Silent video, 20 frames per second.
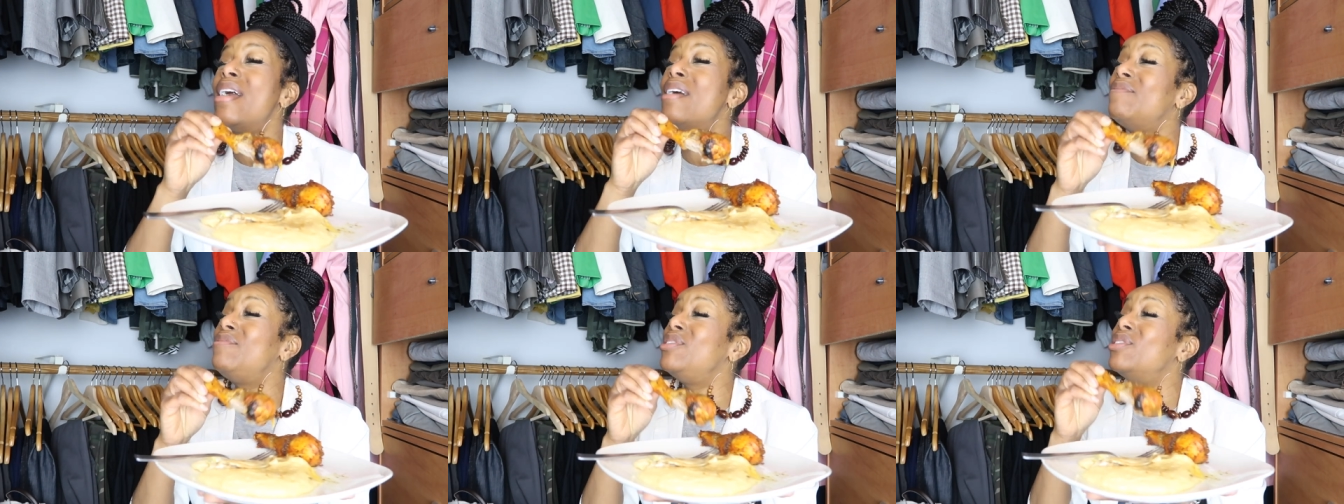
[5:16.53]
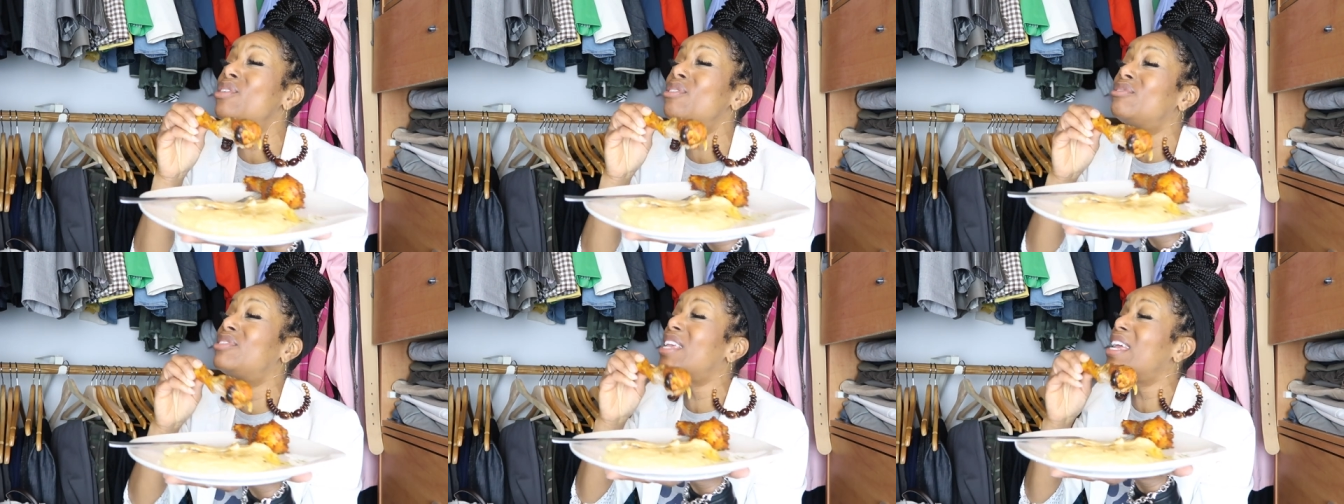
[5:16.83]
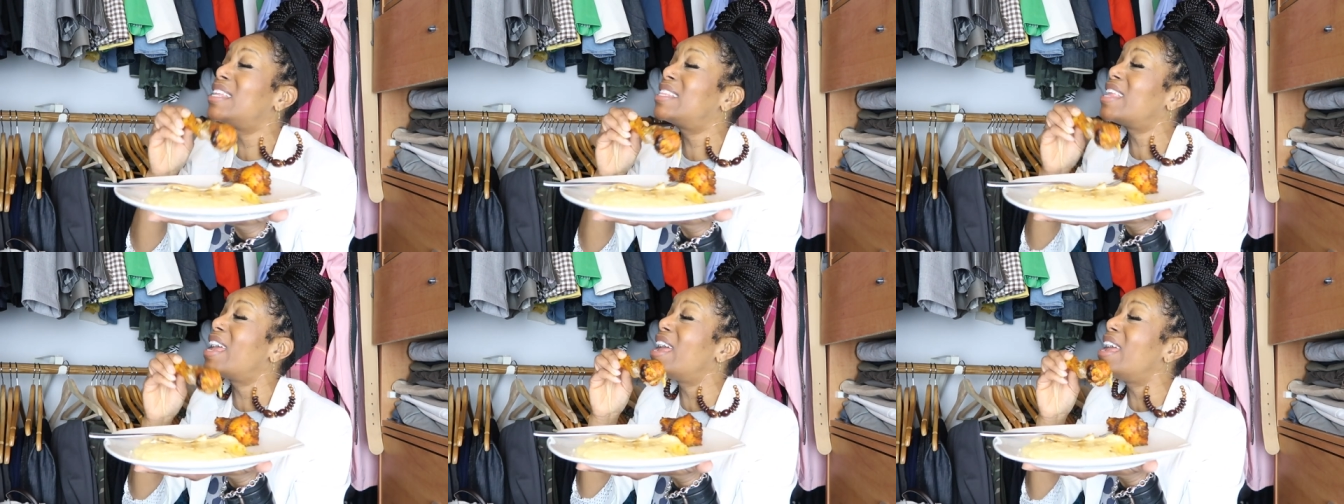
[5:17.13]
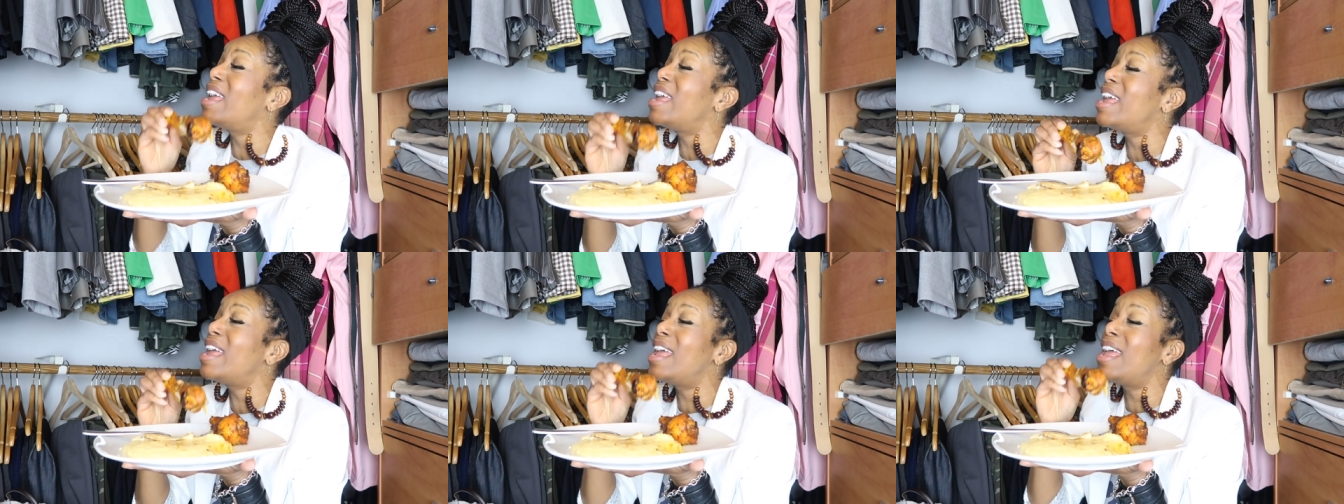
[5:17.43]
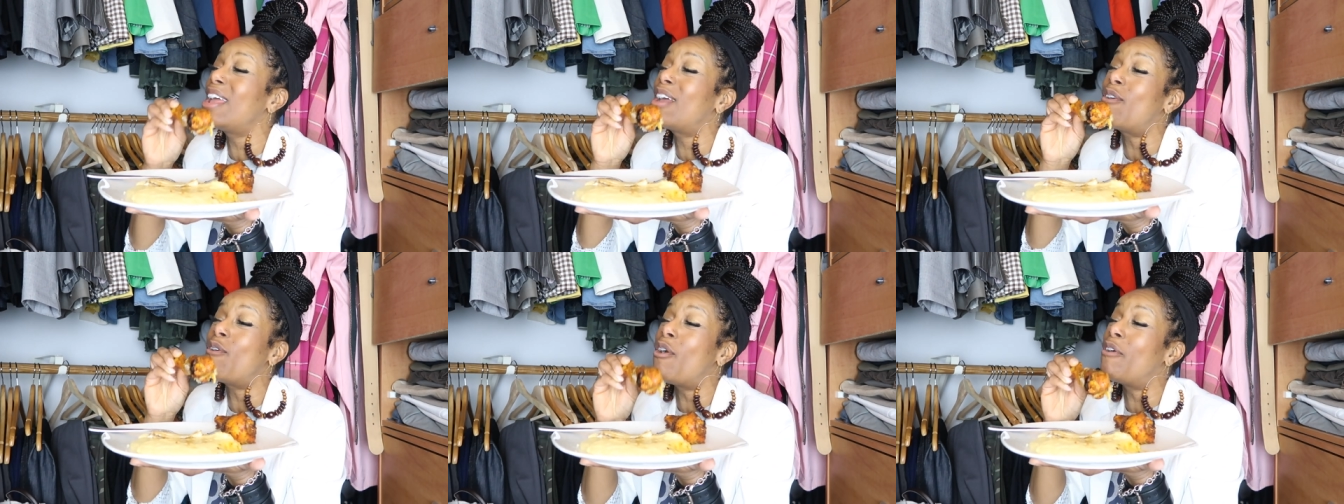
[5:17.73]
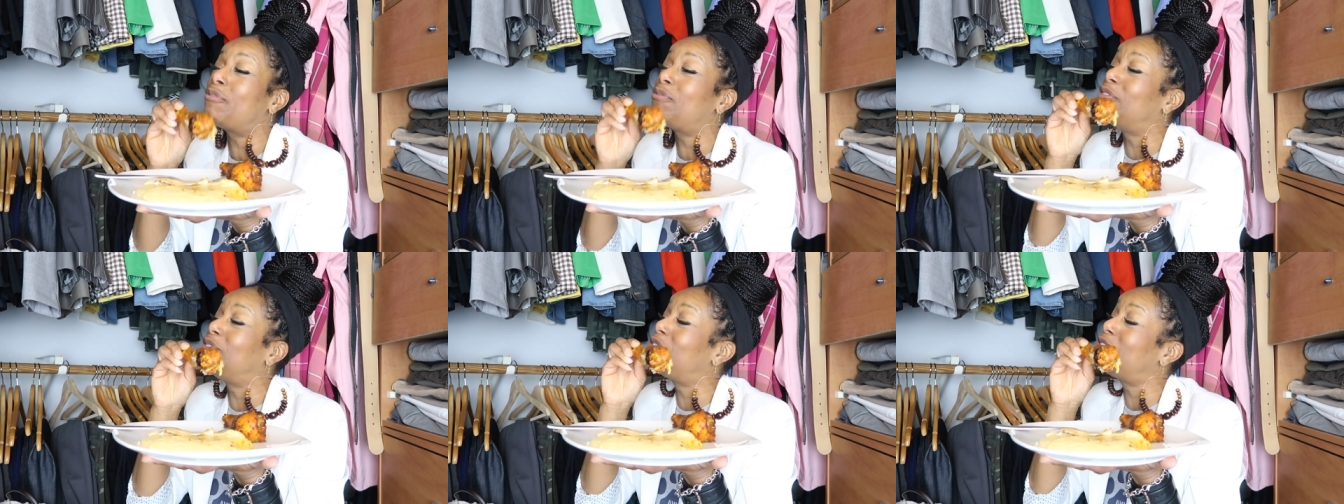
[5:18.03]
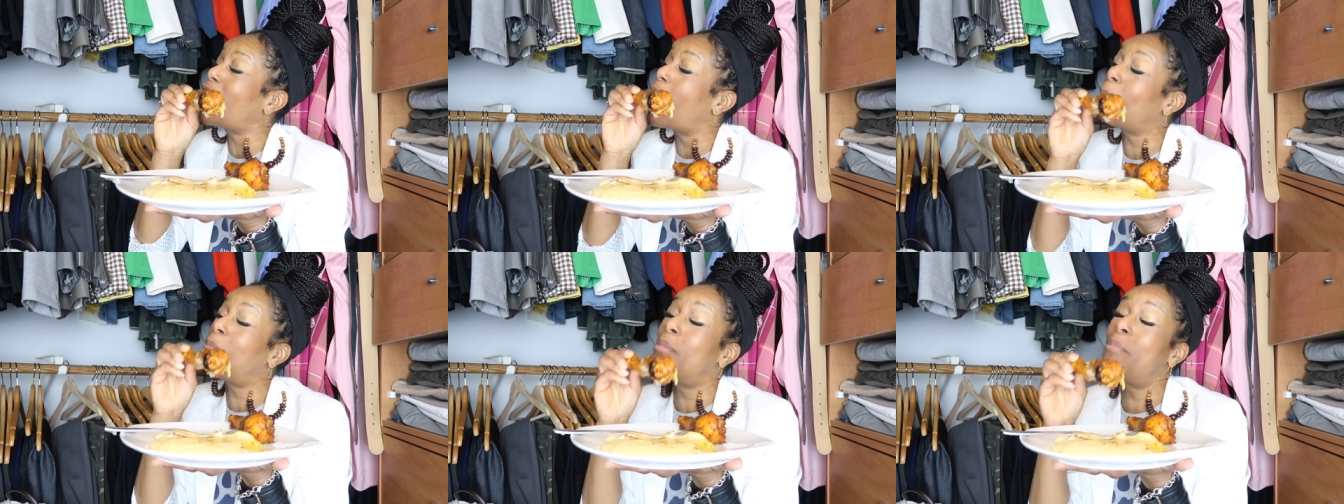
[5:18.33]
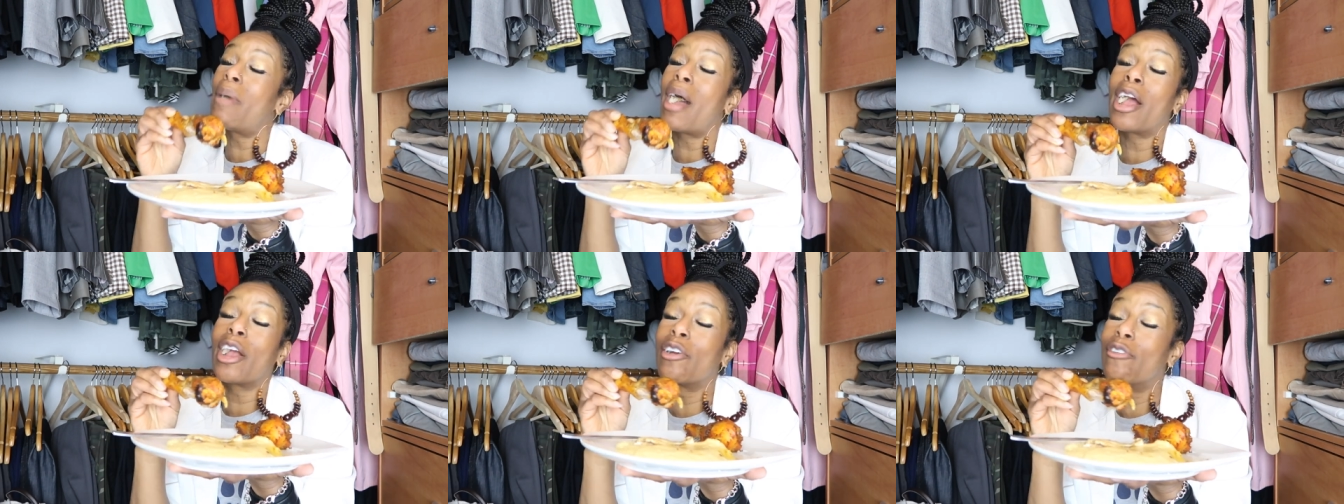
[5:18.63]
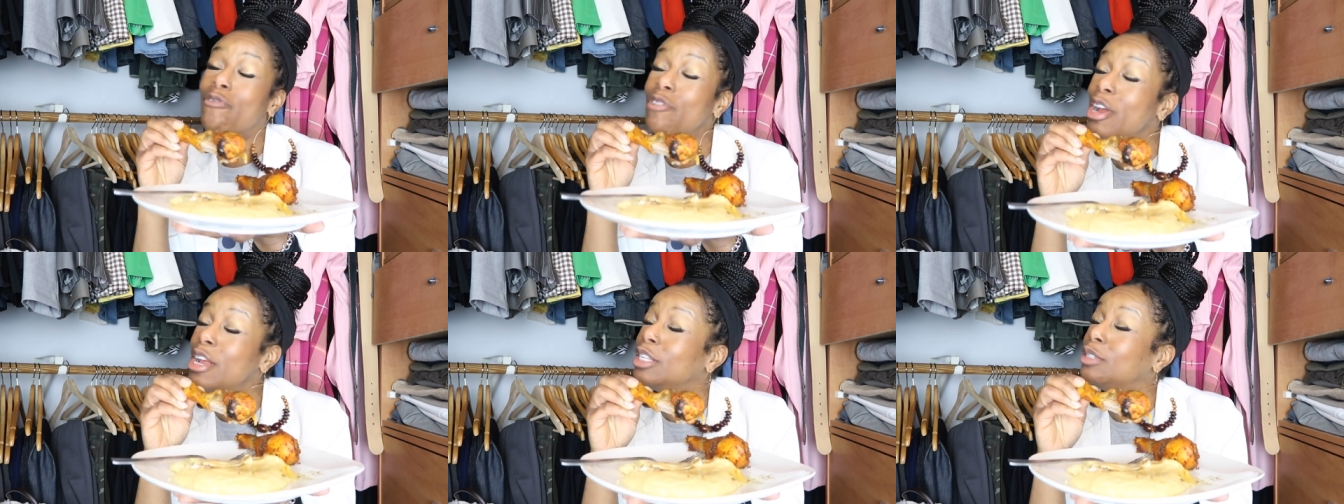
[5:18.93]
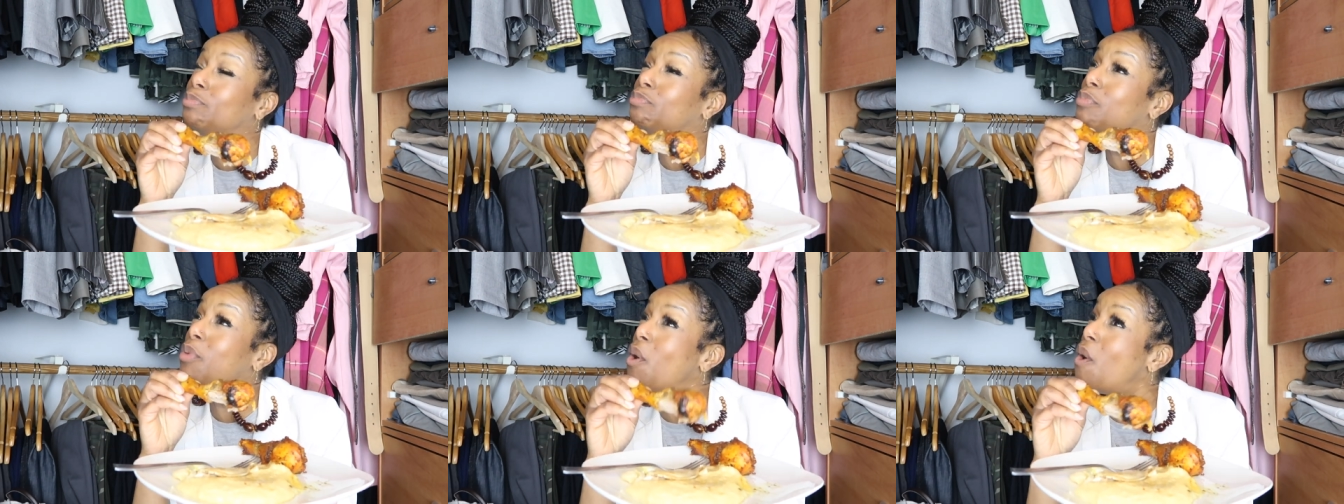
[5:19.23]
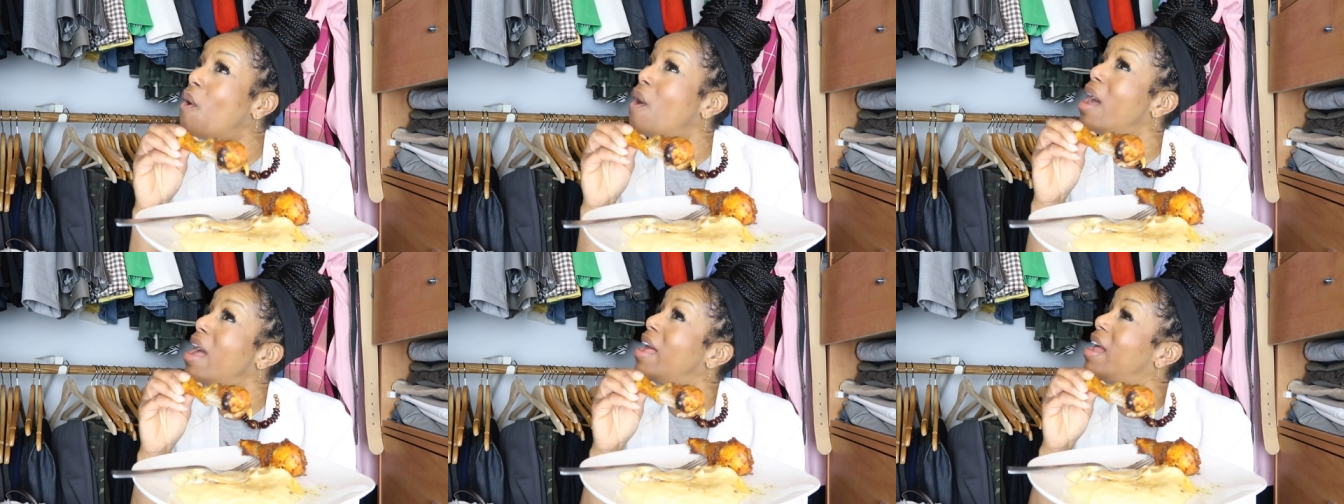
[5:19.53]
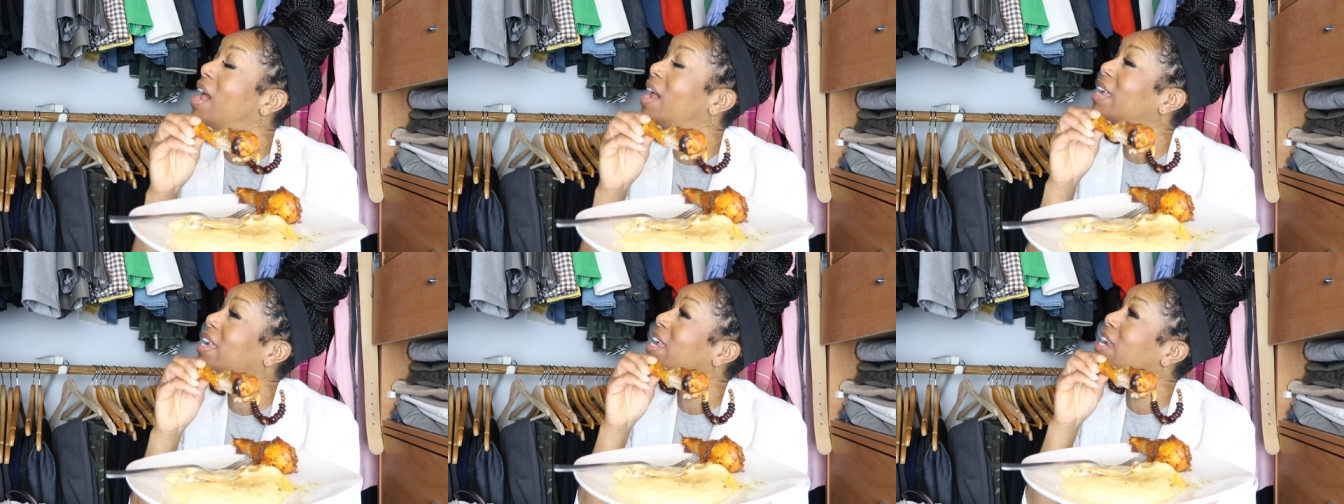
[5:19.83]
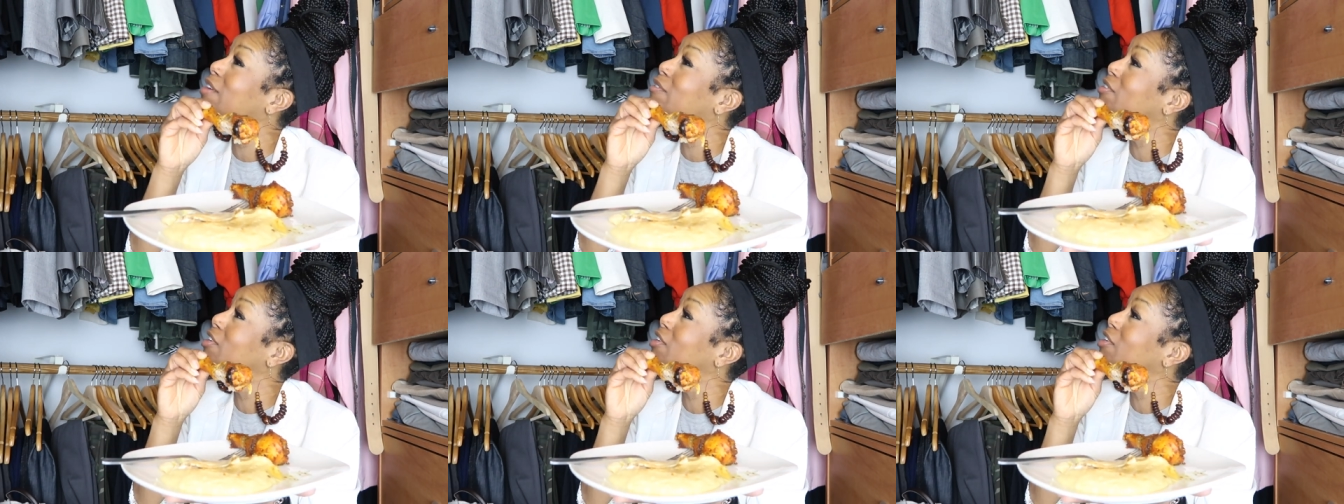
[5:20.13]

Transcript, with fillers: if you don't take that egg off the top of my grits, boy, I can't